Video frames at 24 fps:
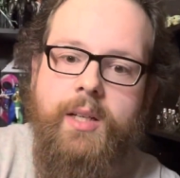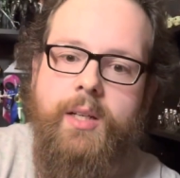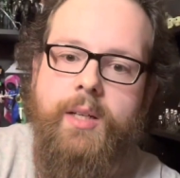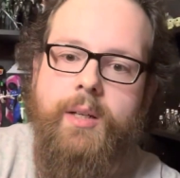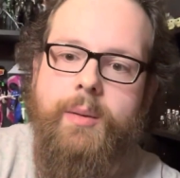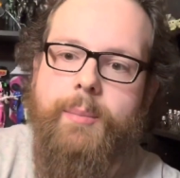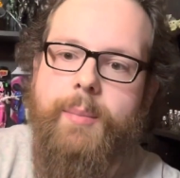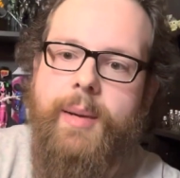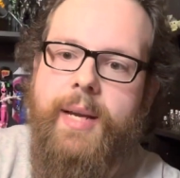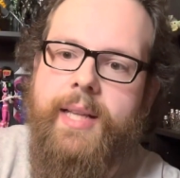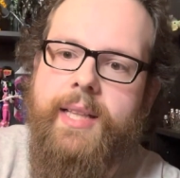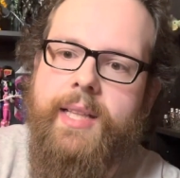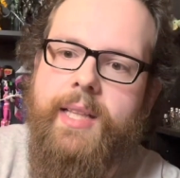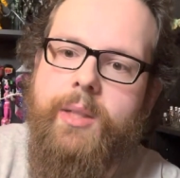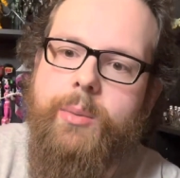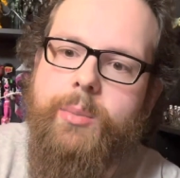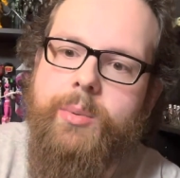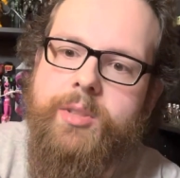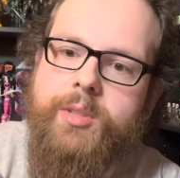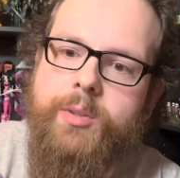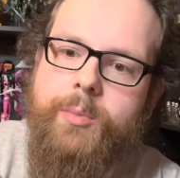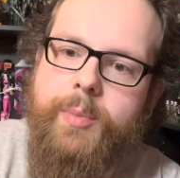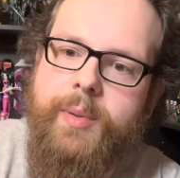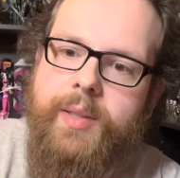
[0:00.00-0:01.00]
mainly
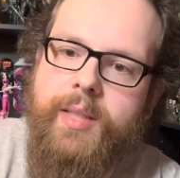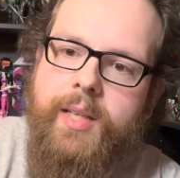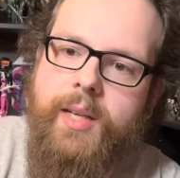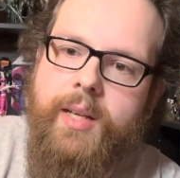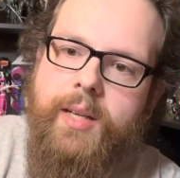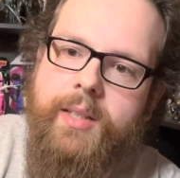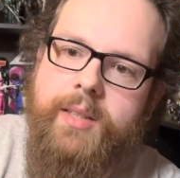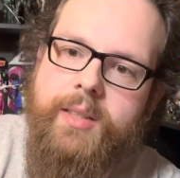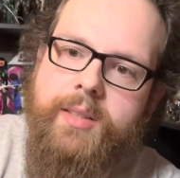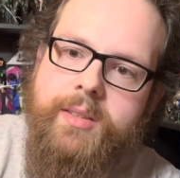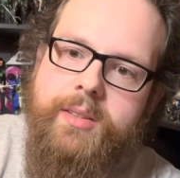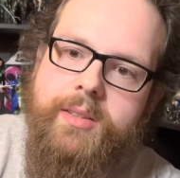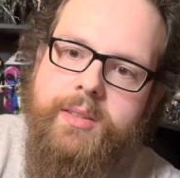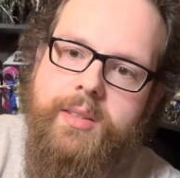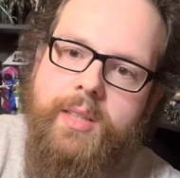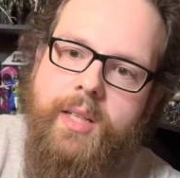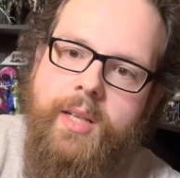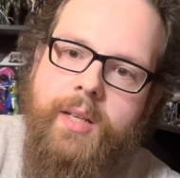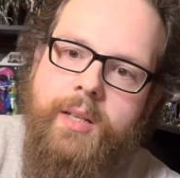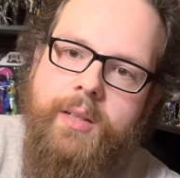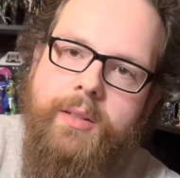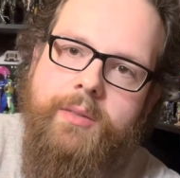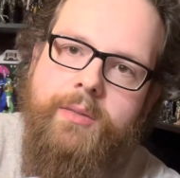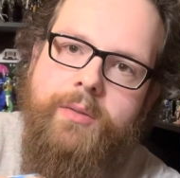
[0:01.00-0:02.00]
was because
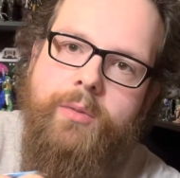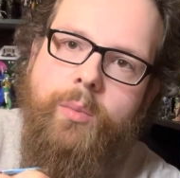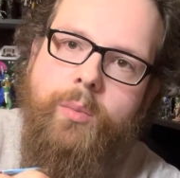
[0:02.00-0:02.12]
of